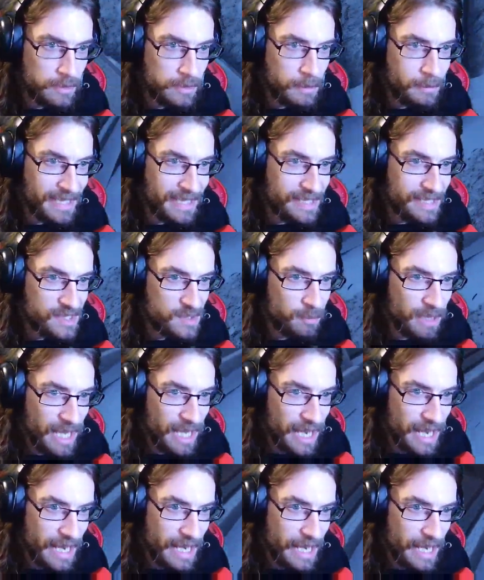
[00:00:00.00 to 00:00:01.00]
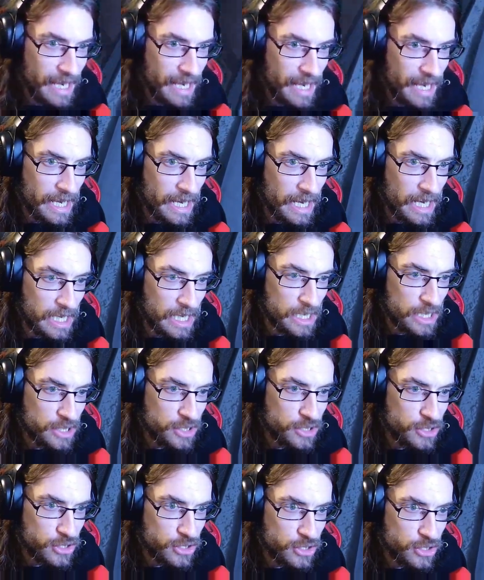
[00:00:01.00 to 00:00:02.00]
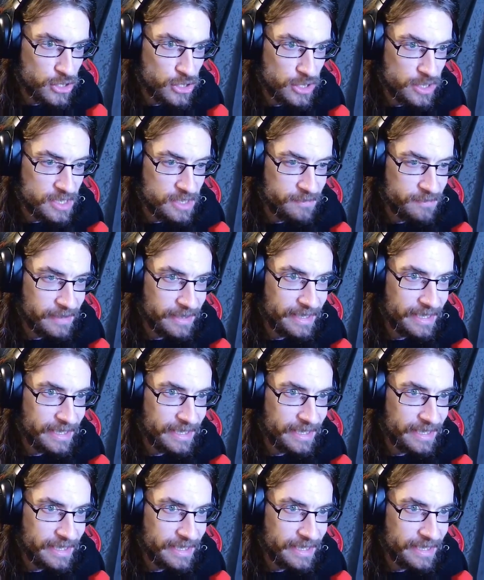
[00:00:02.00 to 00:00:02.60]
the big splash. Let's see if I